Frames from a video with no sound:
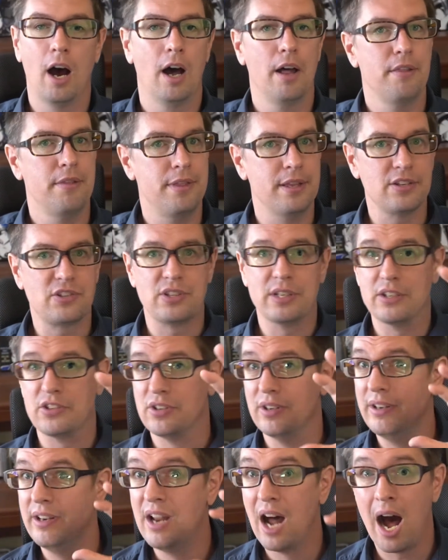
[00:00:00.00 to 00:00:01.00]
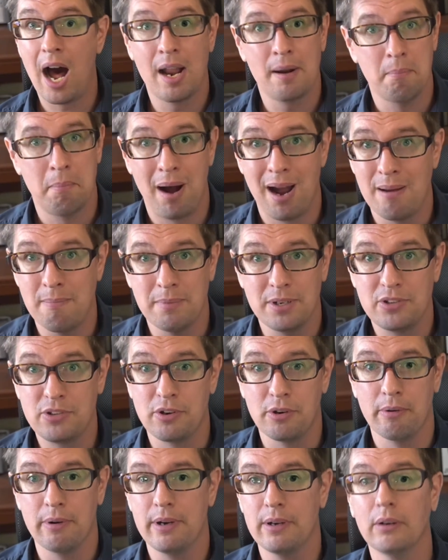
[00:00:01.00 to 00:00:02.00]
This is not my
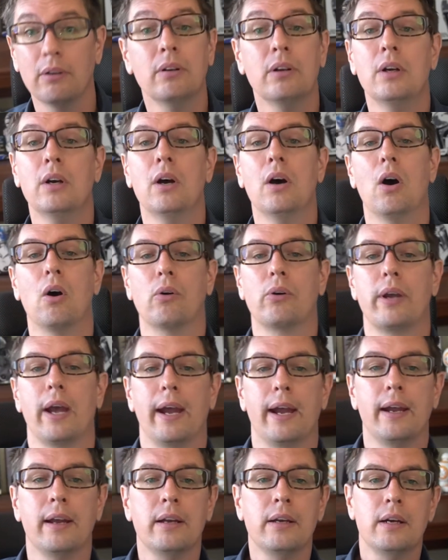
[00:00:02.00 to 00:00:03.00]
material, okay?